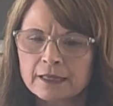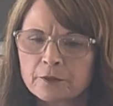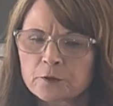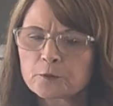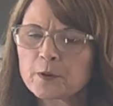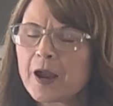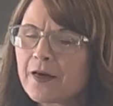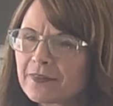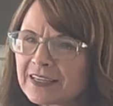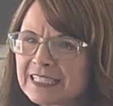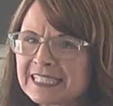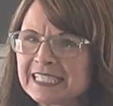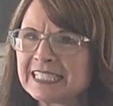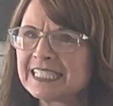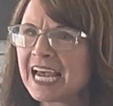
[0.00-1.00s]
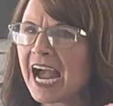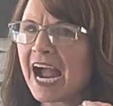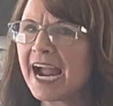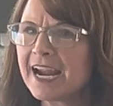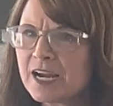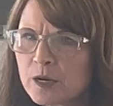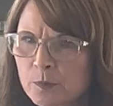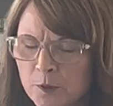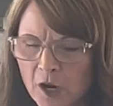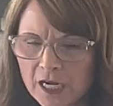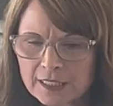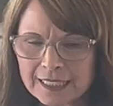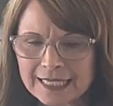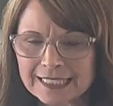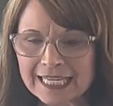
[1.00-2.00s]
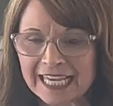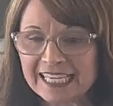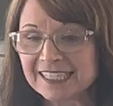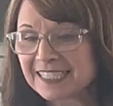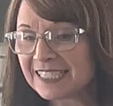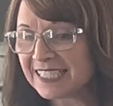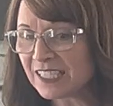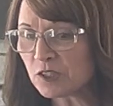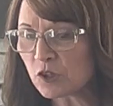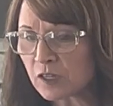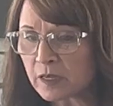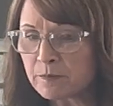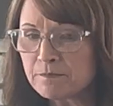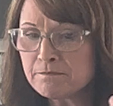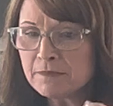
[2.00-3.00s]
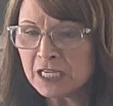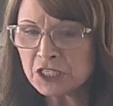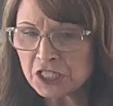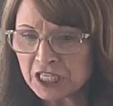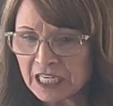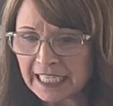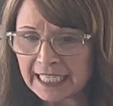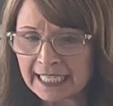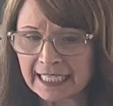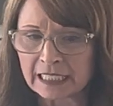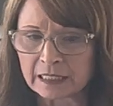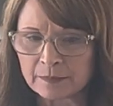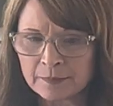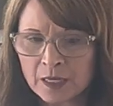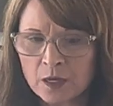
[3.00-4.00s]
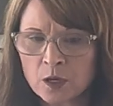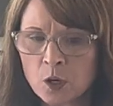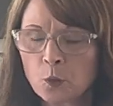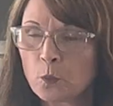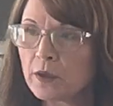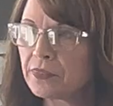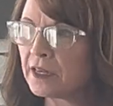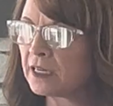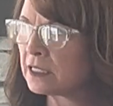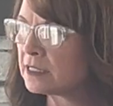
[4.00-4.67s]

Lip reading: throughout this entire process, is still commissioning him with an